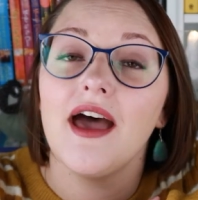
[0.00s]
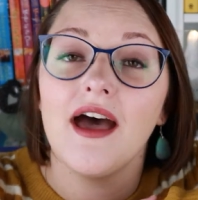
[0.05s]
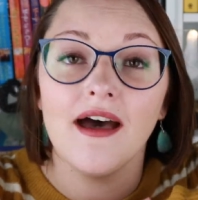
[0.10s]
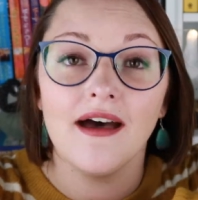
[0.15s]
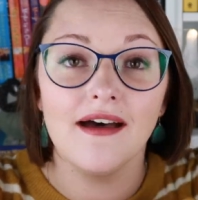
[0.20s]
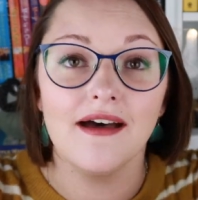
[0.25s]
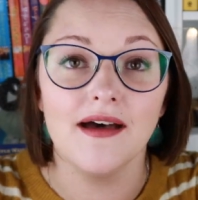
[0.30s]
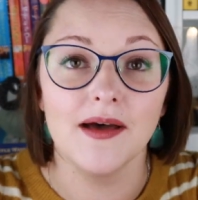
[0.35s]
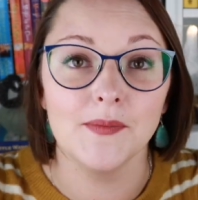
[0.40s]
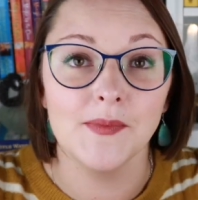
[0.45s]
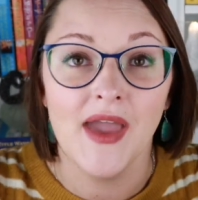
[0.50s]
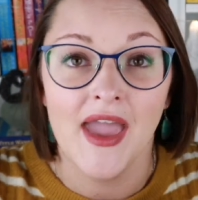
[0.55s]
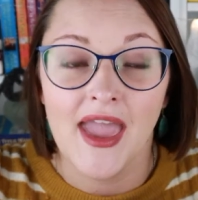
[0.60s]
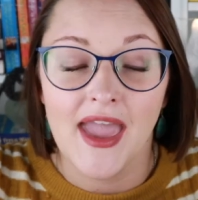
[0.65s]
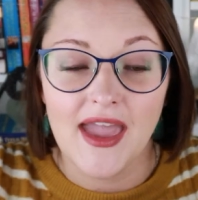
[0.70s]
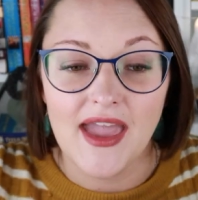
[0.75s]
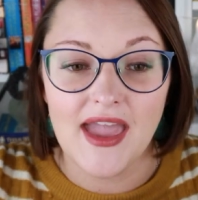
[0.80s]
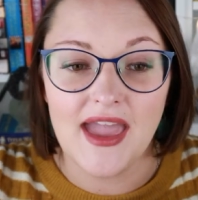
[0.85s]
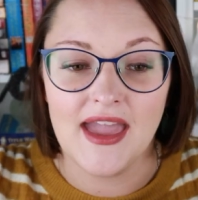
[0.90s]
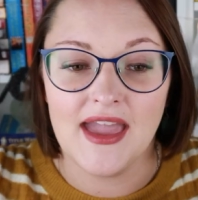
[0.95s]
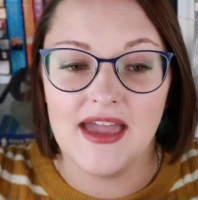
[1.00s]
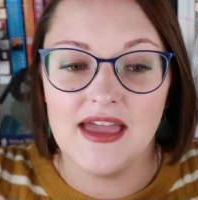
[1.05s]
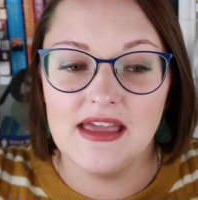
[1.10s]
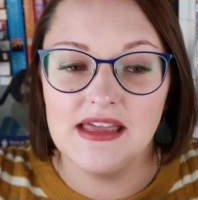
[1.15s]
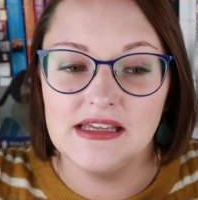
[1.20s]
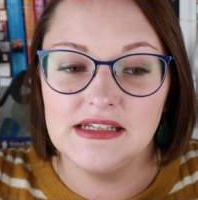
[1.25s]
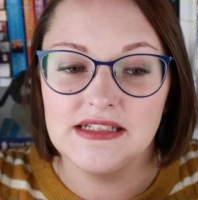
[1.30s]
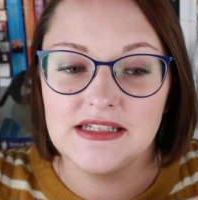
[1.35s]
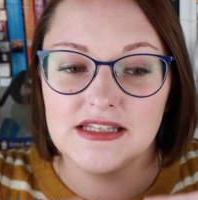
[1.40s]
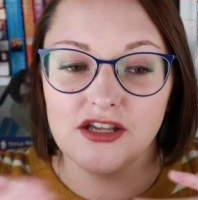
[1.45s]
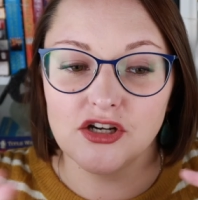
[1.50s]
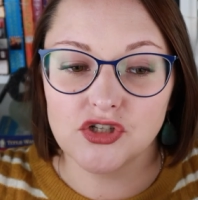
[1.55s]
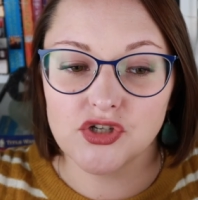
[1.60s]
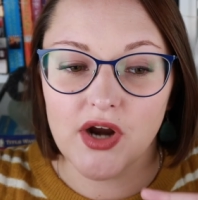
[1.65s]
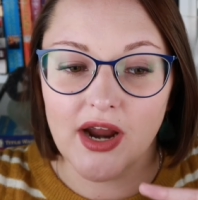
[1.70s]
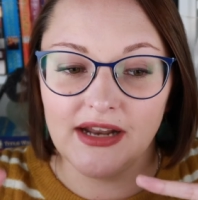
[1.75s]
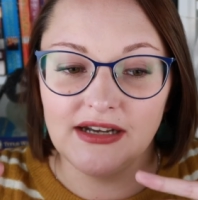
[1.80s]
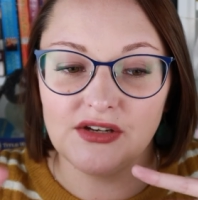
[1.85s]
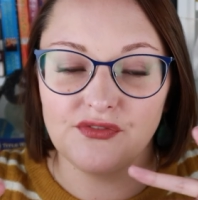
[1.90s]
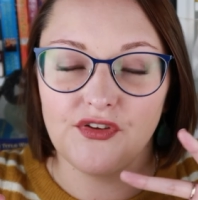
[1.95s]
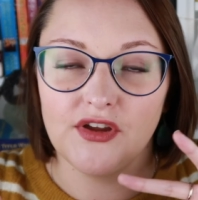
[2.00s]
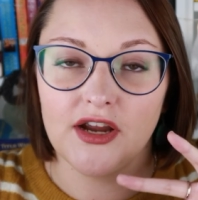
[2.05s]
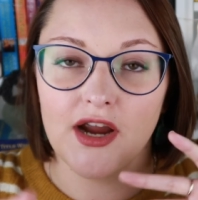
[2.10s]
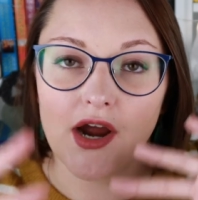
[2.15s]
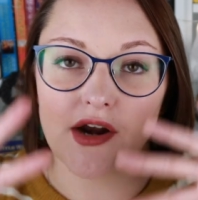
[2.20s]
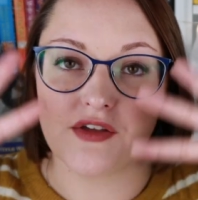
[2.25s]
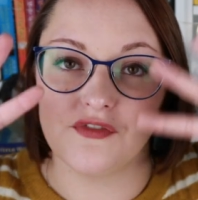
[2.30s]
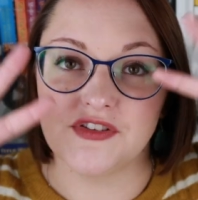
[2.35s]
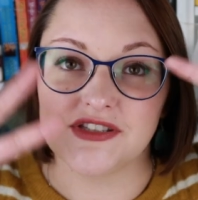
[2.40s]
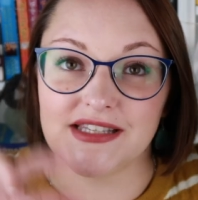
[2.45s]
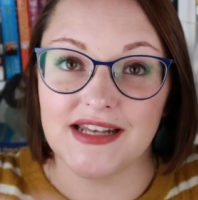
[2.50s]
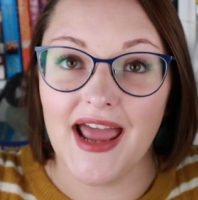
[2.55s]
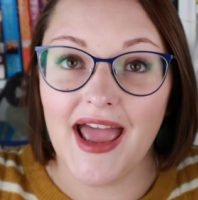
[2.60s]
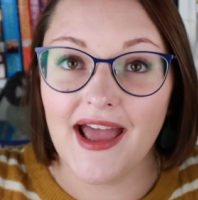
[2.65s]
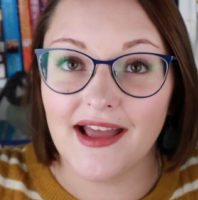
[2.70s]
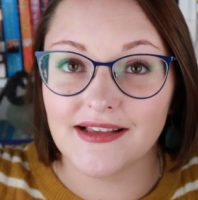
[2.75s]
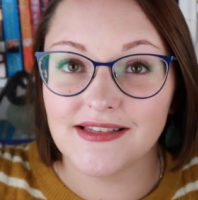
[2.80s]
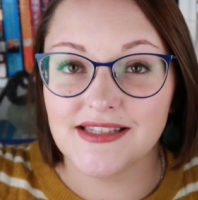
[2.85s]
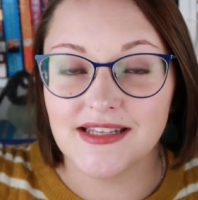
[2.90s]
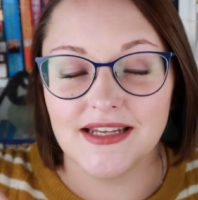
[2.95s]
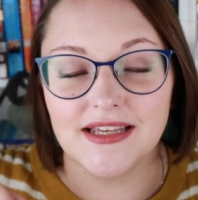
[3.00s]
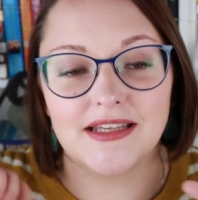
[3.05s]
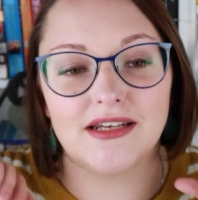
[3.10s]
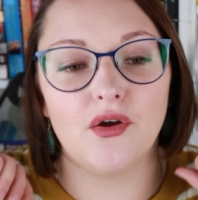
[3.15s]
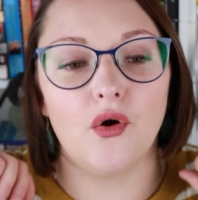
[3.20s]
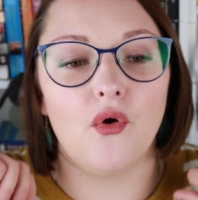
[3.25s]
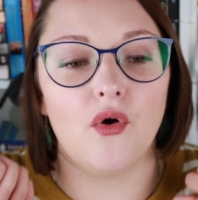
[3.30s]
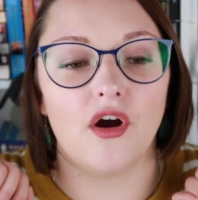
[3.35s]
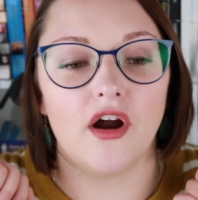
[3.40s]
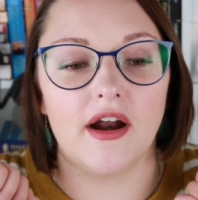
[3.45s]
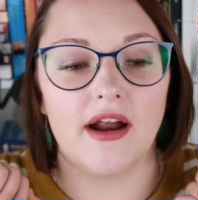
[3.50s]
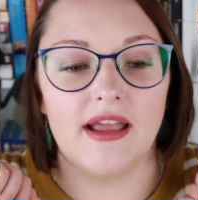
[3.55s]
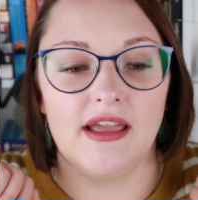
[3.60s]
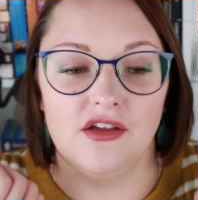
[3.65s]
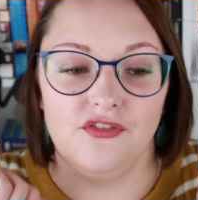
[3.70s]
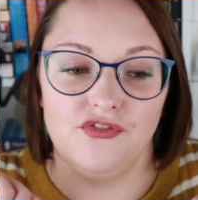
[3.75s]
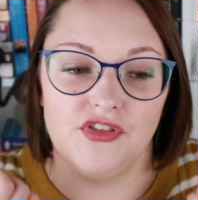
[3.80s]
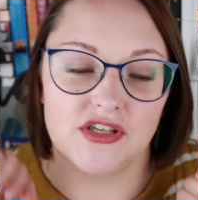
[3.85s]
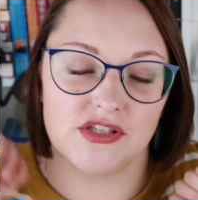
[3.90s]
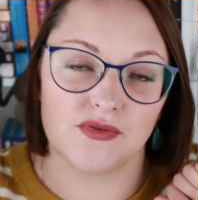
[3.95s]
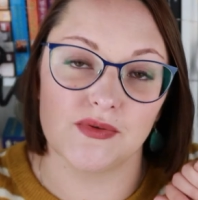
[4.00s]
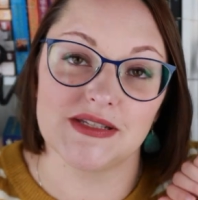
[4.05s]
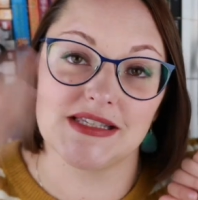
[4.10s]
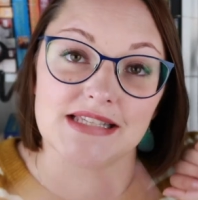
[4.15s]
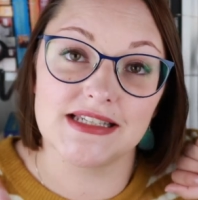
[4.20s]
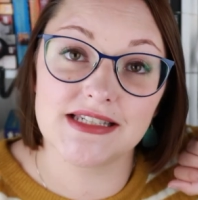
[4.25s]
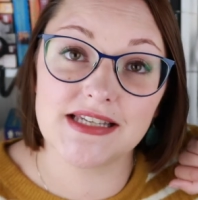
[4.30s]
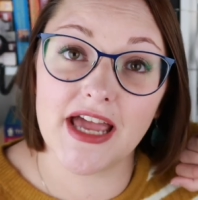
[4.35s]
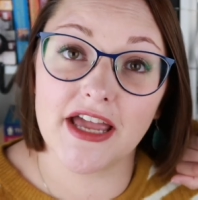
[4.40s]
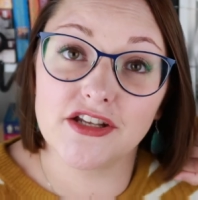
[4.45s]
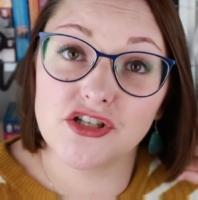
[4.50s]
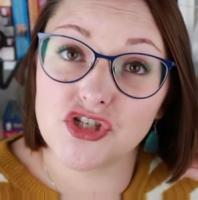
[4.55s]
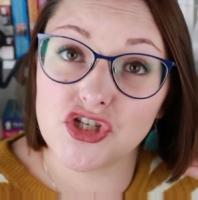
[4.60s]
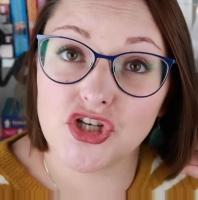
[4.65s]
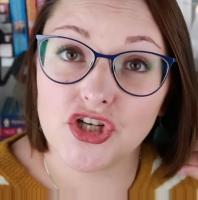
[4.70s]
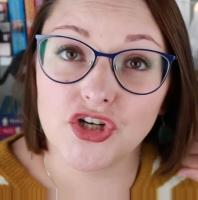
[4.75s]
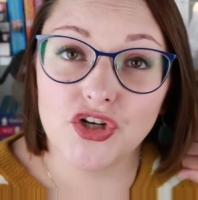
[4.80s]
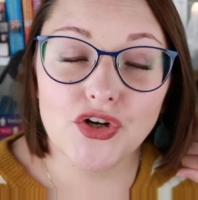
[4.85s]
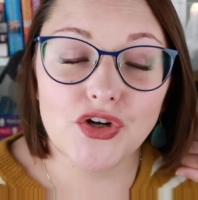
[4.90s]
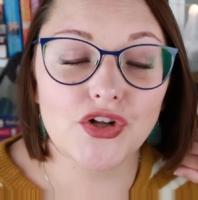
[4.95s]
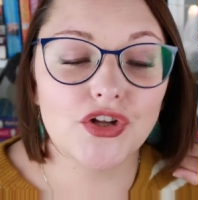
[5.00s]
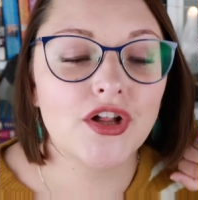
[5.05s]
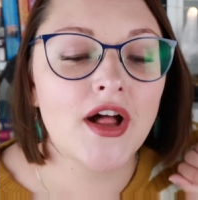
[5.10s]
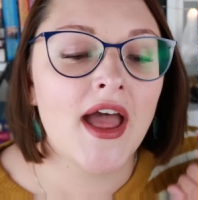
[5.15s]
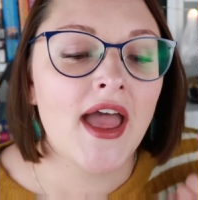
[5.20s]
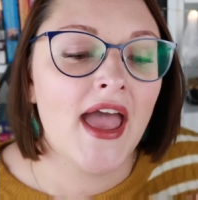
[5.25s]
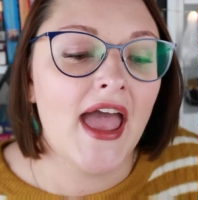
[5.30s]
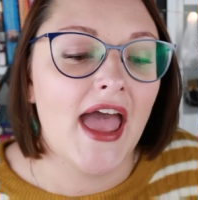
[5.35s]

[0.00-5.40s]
And they're trying to figure out if it's an accident or if this was intentional.